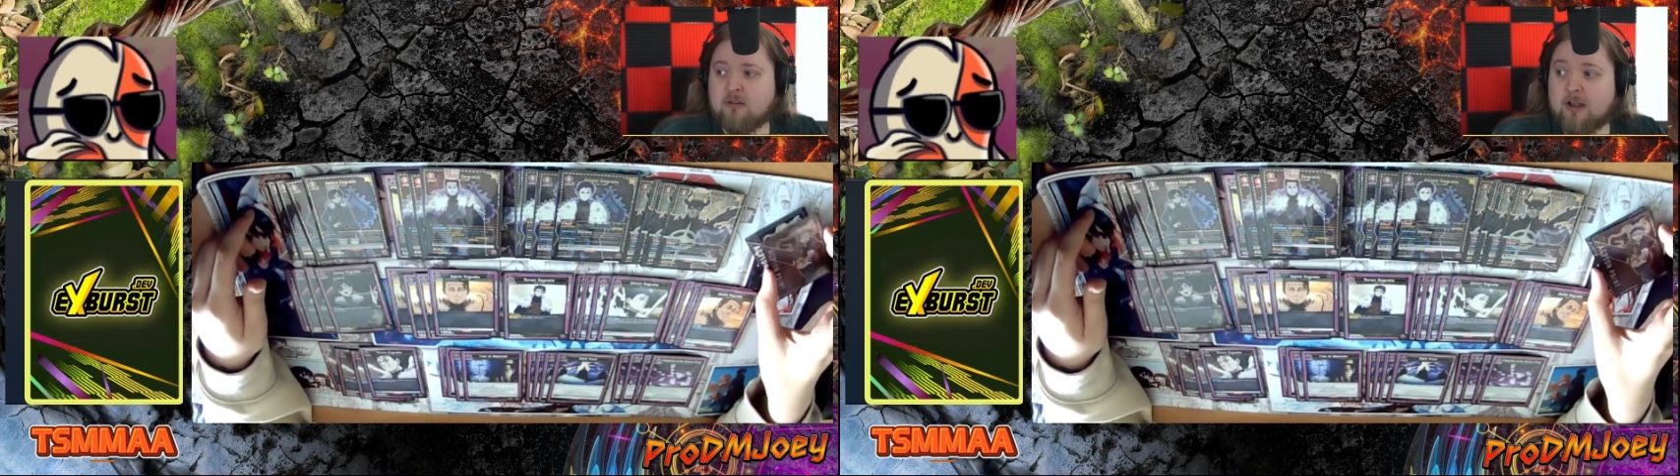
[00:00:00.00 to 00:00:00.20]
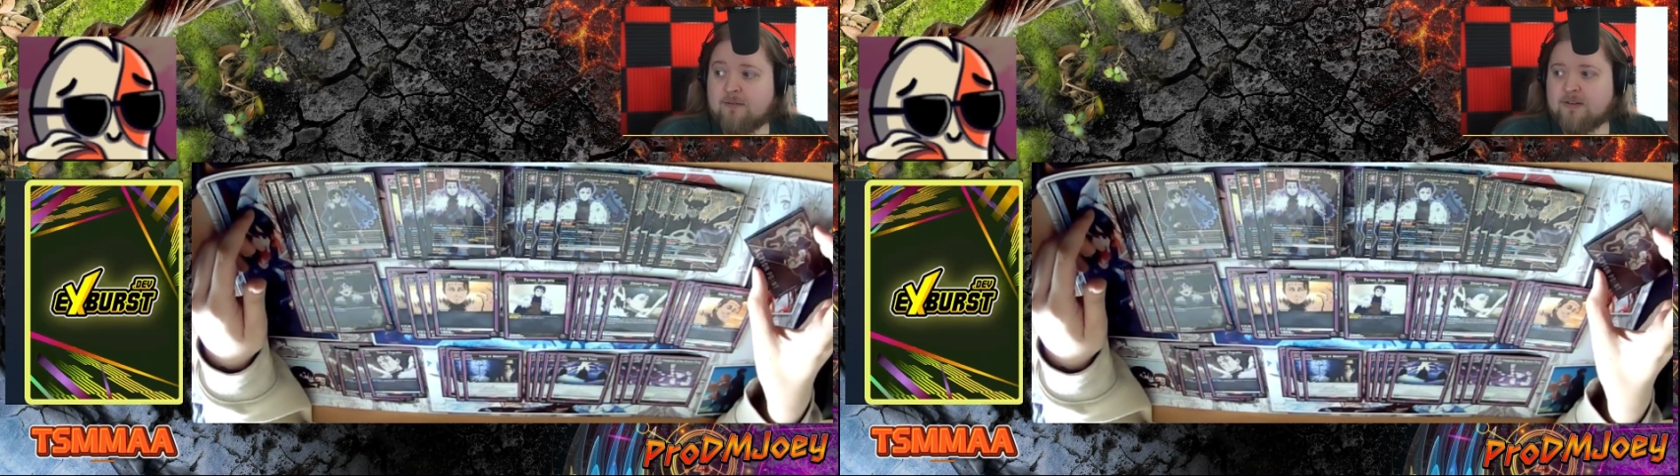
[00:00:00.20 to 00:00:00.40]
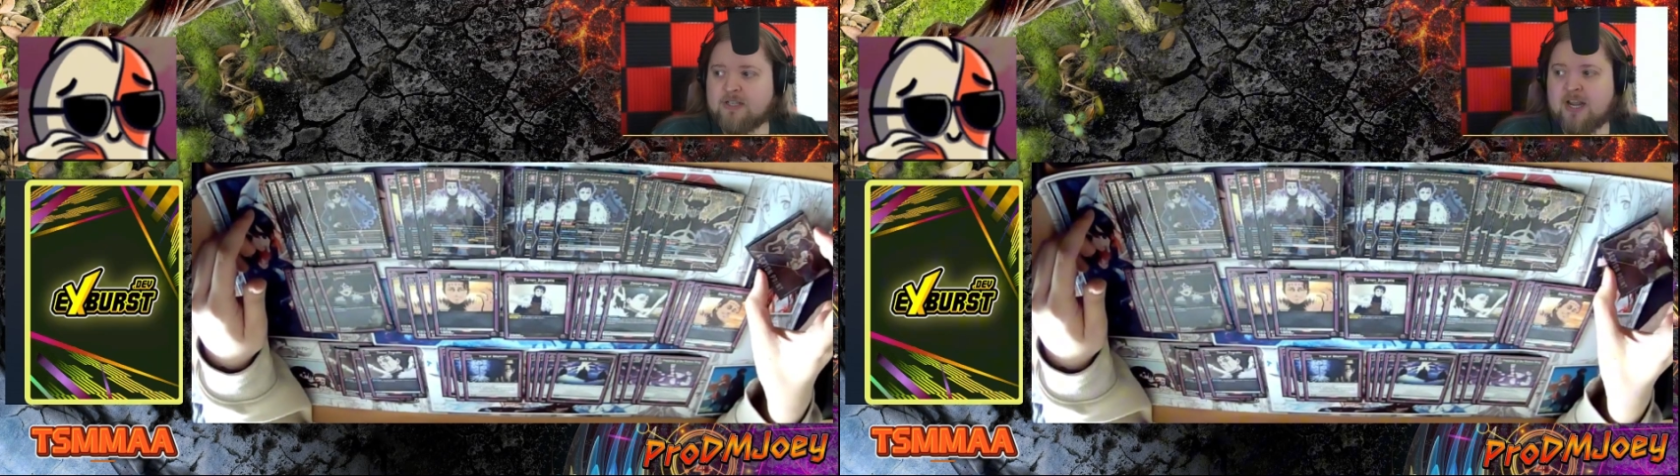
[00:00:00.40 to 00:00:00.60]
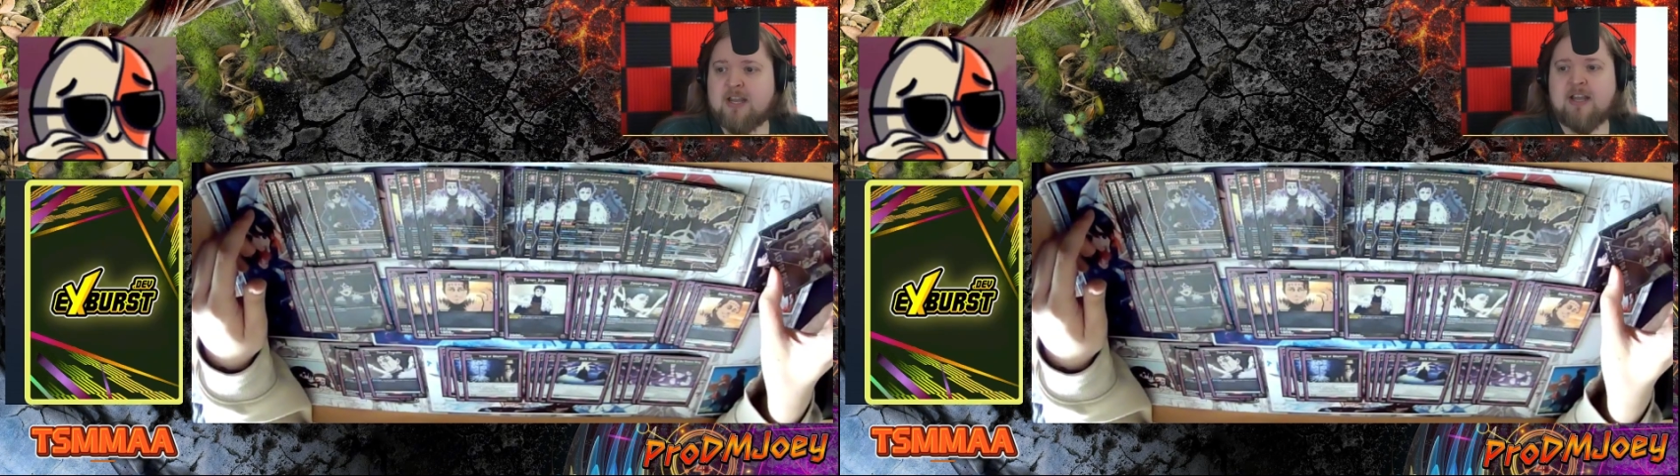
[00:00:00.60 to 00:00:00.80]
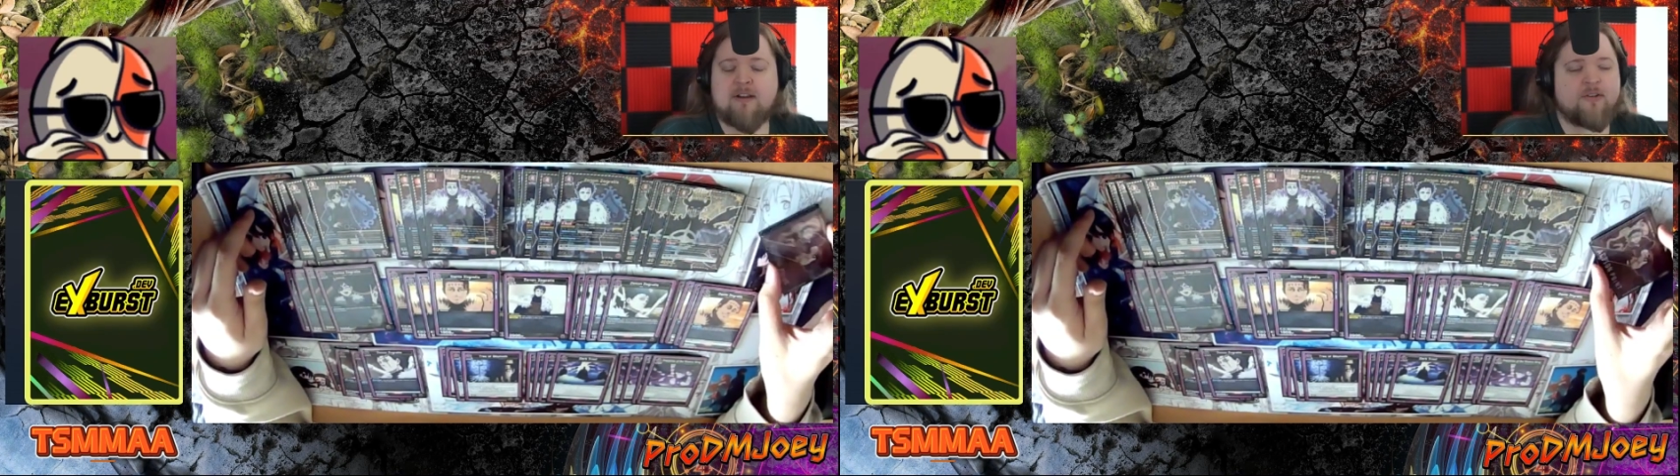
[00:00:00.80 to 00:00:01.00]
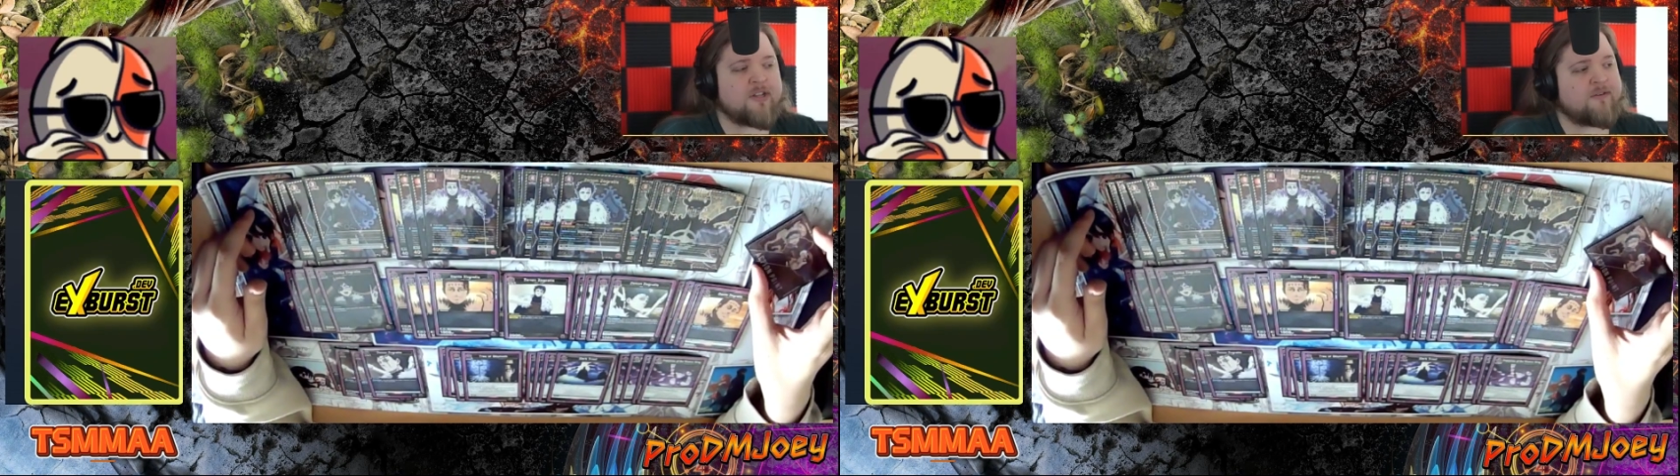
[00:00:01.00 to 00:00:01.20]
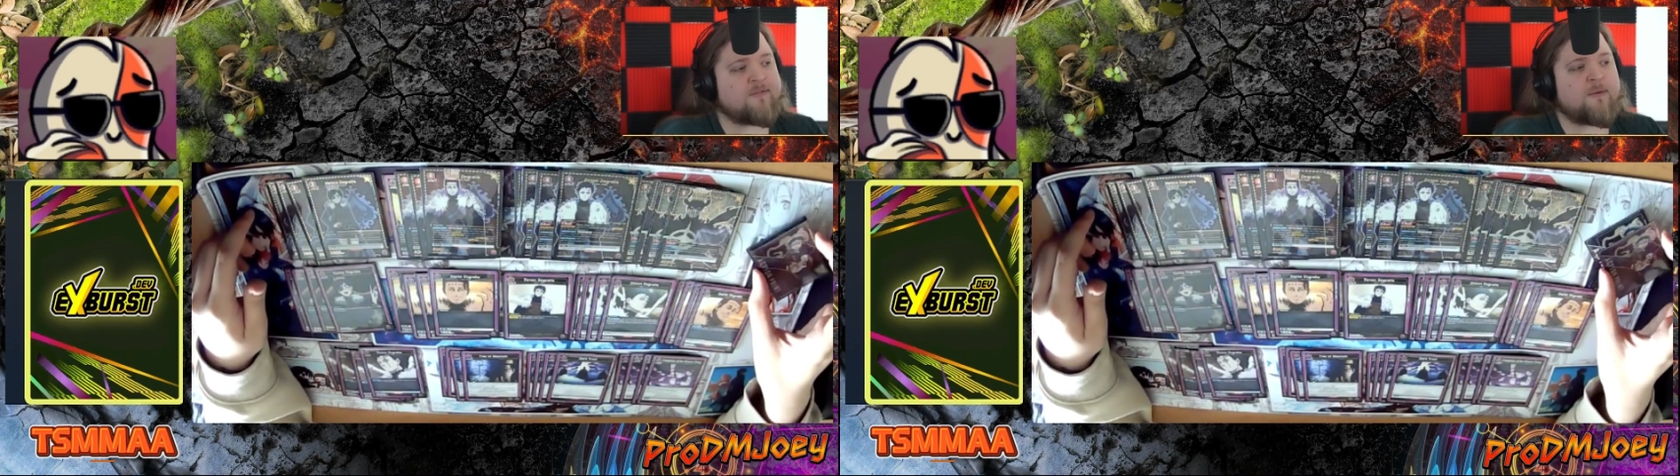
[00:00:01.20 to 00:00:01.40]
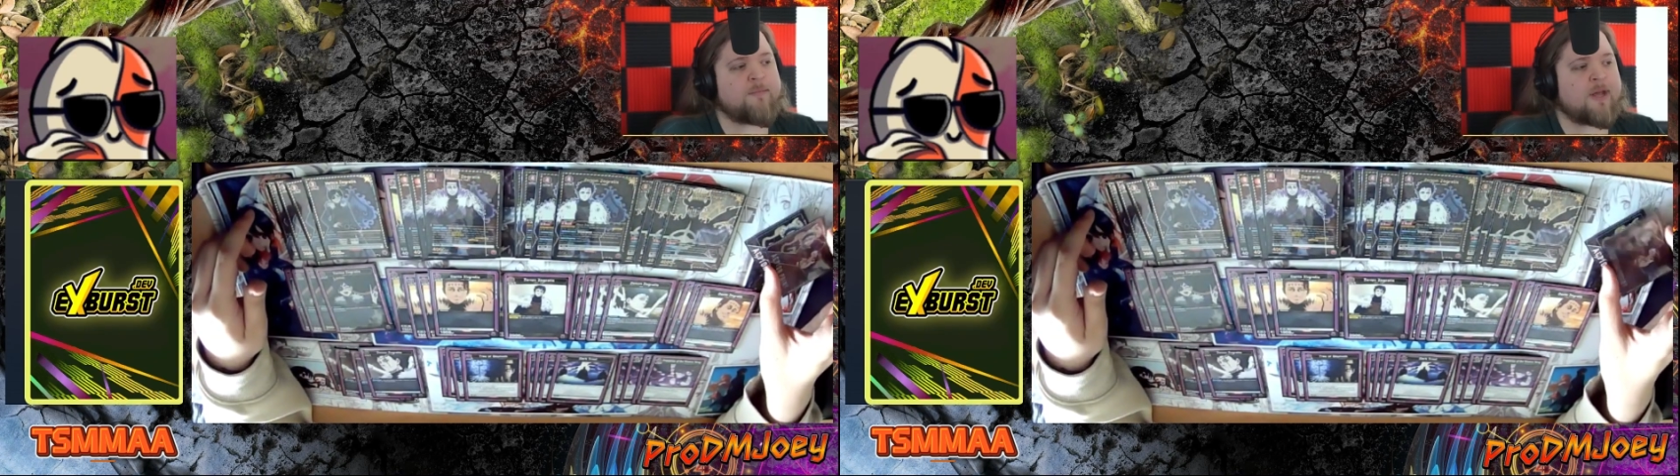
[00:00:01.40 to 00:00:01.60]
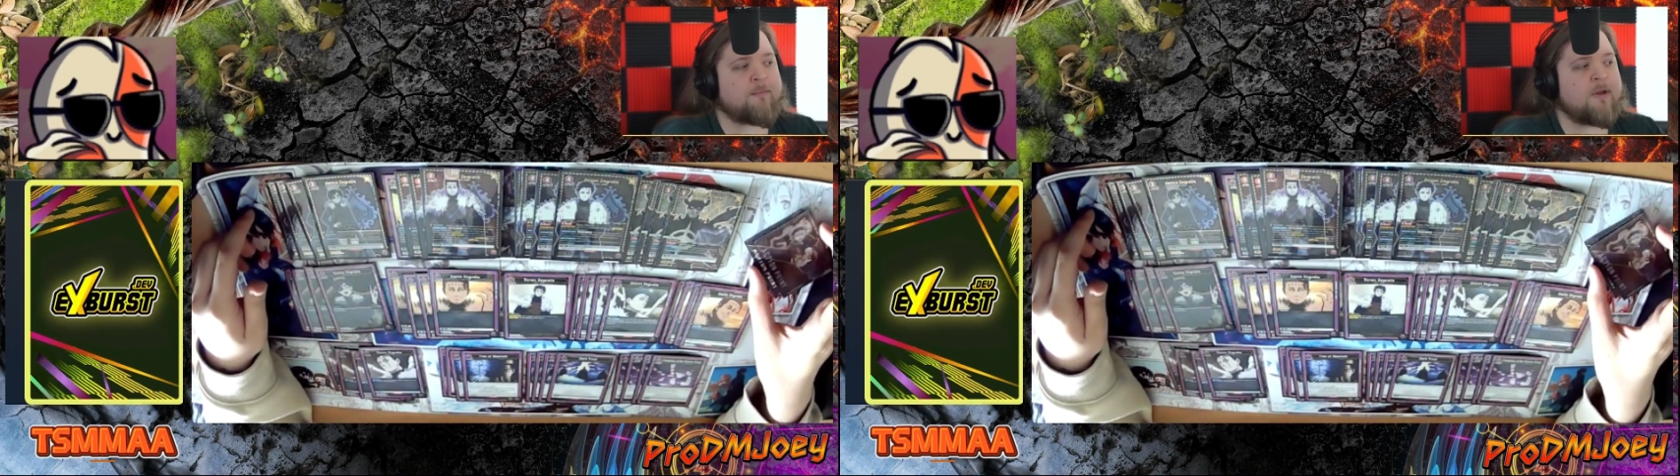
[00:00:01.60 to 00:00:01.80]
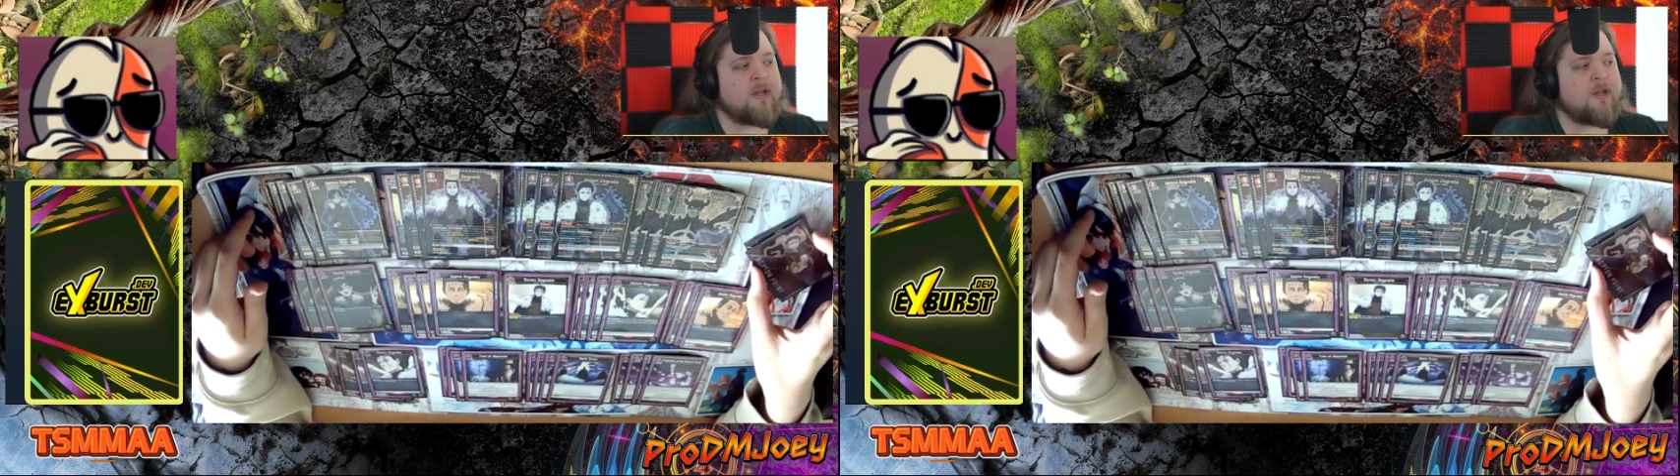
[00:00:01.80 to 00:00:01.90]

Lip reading: life and taking everything from them,